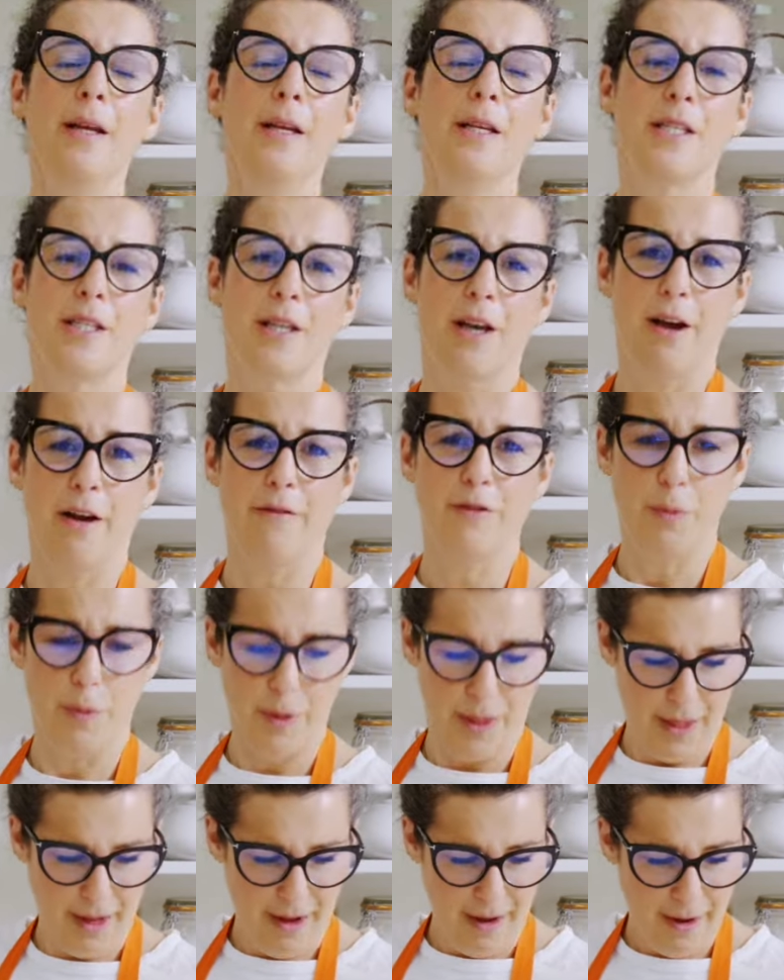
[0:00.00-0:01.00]
Served
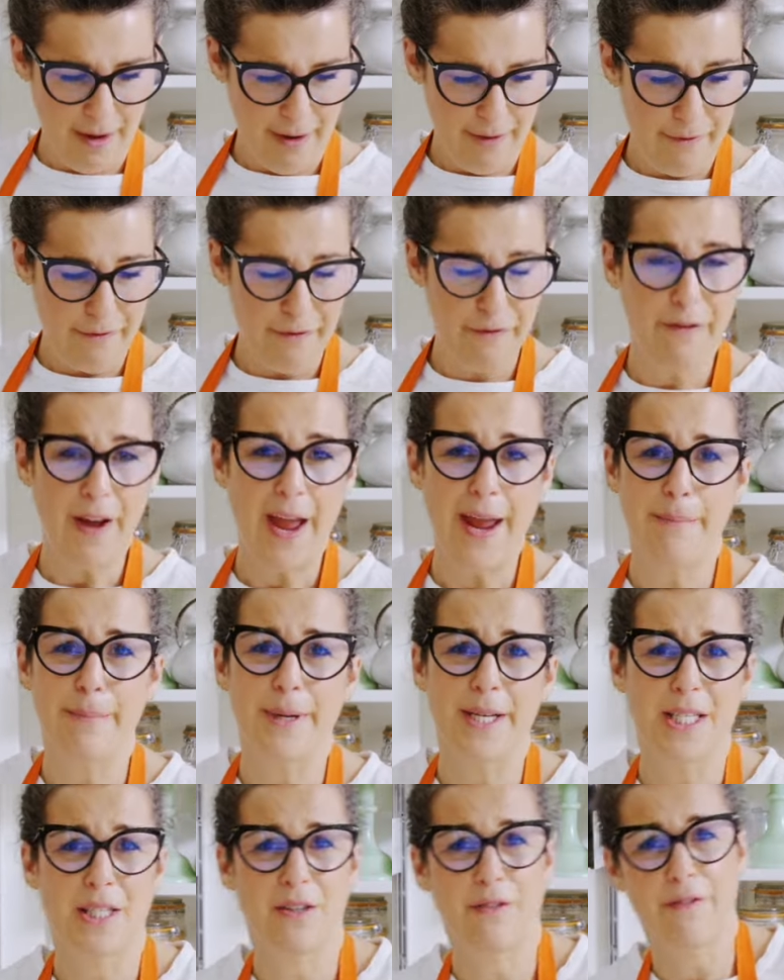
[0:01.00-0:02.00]
with the
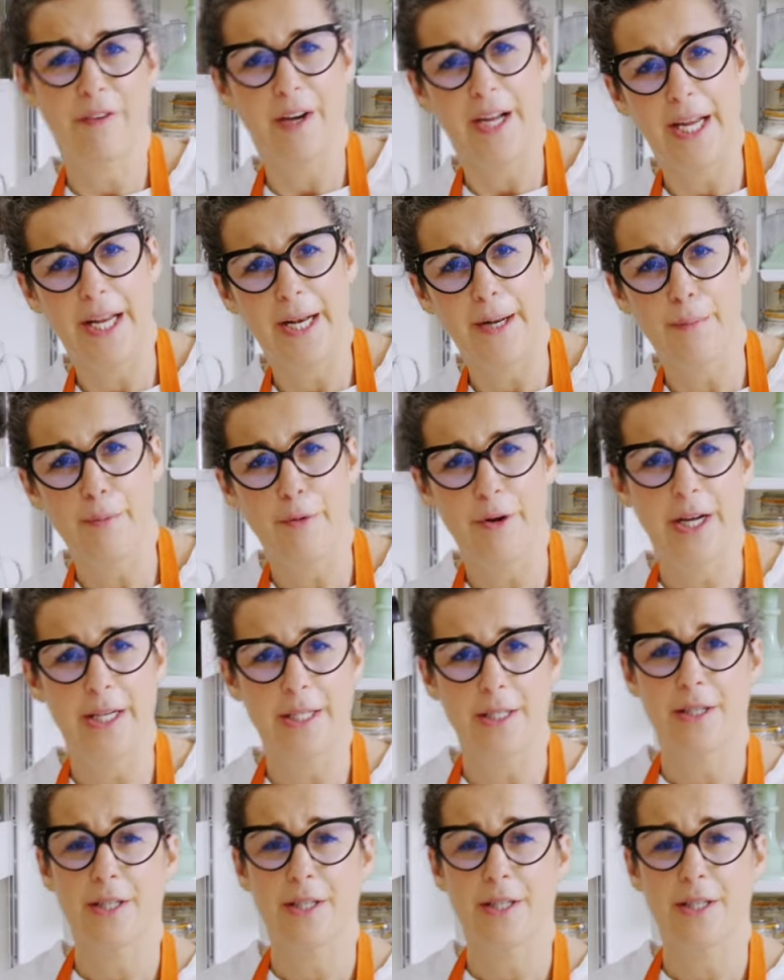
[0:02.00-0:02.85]
famous faena bread.